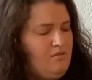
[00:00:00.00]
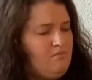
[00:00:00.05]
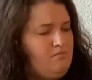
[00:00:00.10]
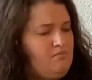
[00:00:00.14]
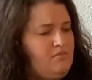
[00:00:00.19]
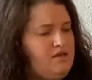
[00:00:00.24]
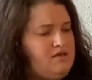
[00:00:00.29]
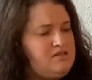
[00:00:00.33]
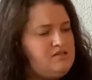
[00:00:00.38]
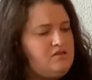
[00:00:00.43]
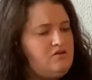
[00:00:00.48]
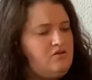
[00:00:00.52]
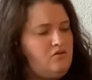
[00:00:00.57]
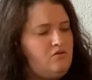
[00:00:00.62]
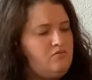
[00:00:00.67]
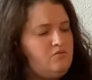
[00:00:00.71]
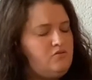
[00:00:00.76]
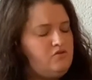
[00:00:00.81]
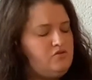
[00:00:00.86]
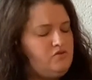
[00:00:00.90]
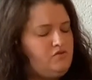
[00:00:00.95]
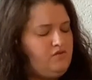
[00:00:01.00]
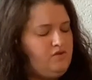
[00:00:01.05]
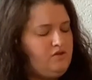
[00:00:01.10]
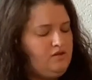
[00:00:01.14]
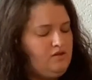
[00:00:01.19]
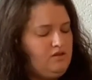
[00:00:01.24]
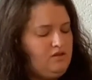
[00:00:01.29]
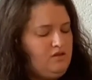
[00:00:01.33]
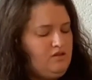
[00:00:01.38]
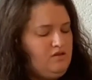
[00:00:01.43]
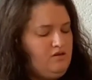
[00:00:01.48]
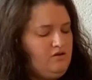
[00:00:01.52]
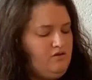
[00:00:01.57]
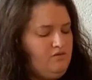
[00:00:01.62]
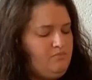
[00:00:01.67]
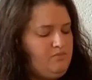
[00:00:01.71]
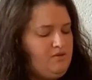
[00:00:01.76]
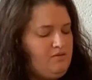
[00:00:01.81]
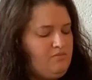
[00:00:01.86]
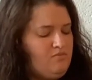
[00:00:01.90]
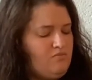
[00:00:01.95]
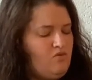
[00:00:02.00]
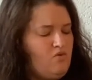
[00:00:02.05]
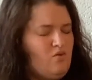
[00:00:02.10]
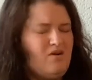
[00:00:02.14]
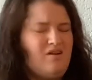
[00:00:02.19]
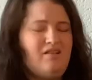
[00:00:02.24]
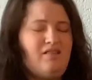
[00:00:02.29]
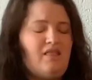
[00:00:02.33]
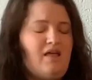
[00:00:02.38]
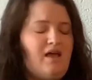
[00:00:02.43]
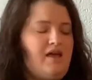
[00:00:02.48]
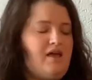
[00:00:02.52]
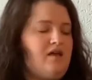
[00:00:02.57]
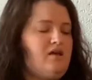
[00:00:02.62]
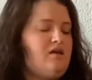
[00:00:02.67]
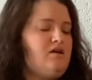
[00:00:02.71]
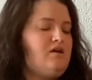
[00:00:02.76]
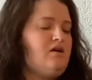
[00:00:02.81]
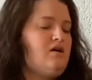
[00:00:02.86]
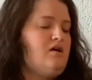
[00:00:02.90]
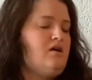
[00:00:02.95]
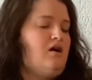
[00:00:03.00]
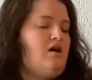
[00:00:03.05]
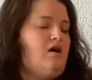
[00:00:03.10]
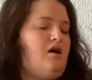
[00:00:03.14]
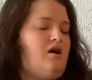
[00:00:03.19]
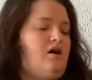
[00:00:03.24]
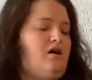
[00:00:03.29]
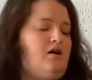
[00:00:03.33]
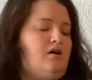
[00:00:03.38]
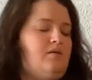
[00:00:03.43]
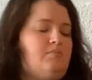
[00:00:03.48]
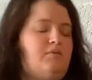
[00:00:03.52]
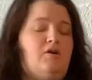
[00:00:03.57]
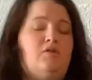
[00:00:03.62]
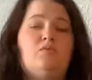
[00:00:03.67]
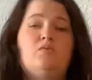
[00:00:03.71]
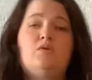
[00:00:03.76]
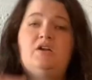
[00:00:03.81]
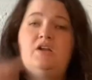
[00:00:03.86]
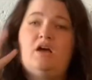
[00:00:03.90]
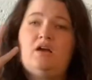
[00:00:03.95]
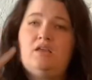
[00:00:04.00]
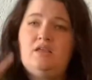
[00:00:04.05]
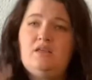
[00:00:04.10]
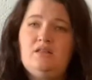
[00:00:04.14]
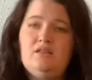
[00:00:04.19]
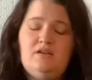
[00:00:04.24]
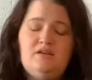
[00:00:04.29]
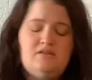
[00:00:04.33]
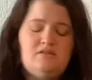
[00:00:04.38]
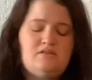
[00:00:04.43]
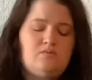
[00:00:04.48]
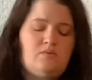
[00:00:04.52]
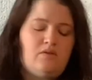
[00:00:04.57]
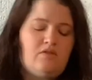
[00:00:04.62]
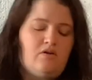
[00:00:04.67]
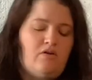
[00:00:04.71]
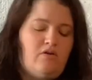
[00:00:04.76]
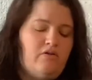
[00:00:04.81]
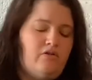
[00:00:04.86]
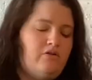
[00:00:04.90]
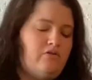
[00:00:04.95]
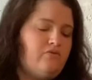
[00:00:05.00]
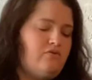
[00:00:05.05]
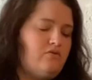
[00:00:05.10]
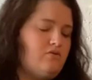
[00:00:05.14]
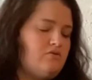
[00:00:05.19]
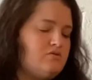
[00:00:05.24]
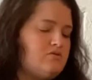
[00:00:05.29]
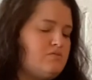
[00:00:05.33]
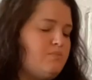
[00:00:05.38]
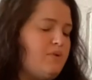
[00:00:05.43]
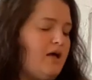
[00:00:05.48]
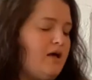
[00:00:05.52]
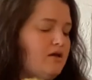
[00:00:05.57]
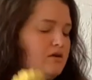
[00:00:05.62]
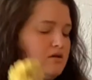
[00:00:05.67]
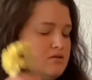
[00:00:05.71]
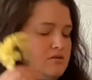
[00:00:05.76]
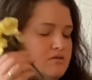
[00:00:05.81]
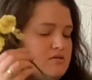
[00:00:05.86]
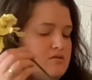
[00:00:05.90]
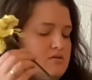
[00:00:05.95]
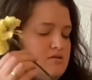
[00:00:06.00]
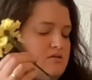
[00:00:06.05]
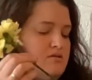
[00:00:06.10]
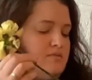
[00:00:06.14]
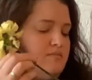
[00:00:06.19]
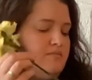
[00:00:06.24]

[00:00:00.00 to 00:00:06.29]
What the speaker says: Makes it almost feel a little bit more like a ranunculus with all of those petals